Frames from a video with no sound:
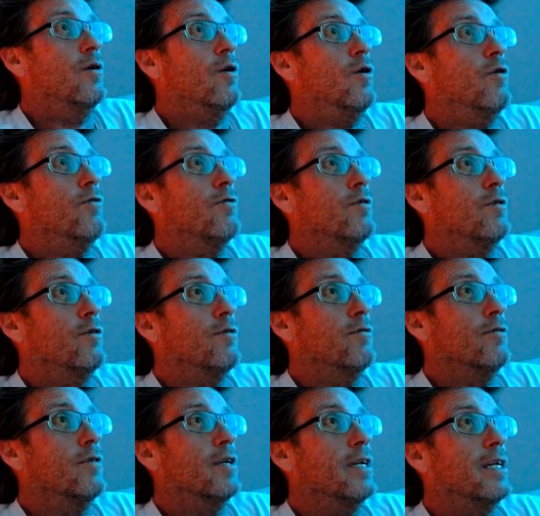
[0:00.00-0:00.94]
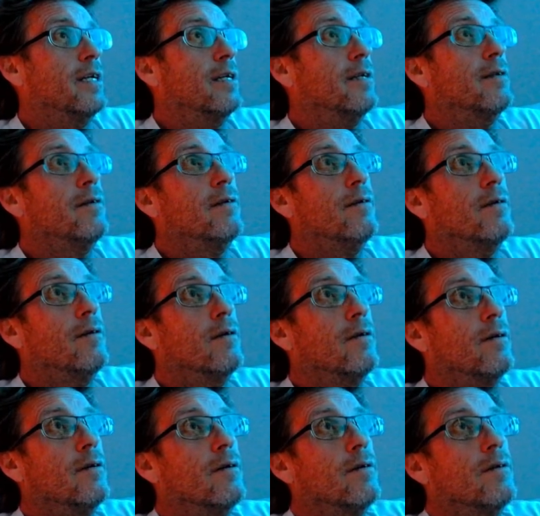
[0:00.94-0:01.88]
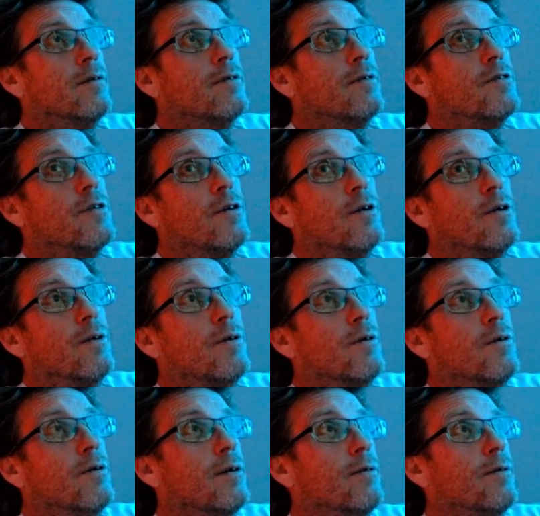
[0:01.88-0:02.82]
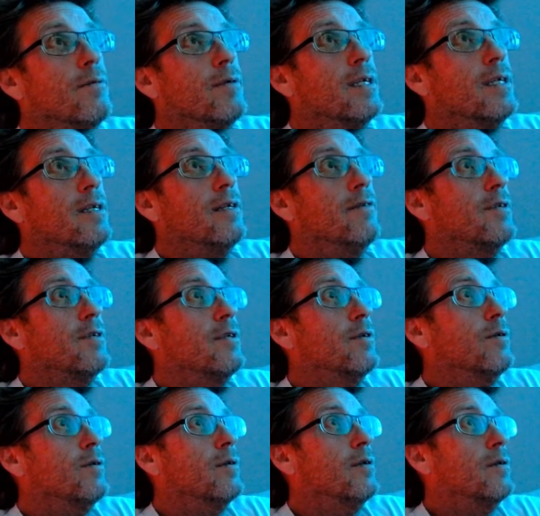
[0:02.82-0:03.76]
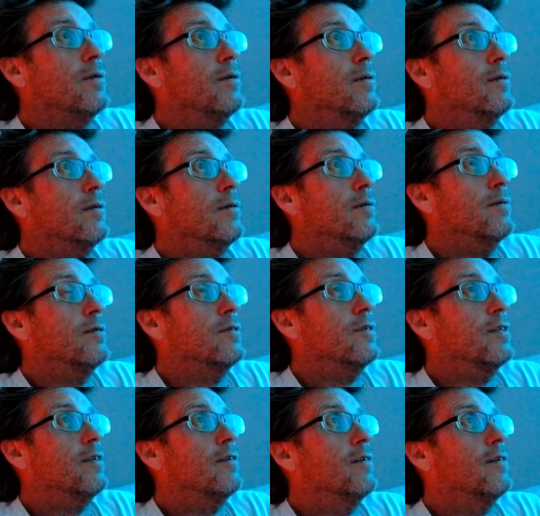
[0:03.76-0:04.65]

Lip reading: over and over again. So, and we can even do a little, let's see.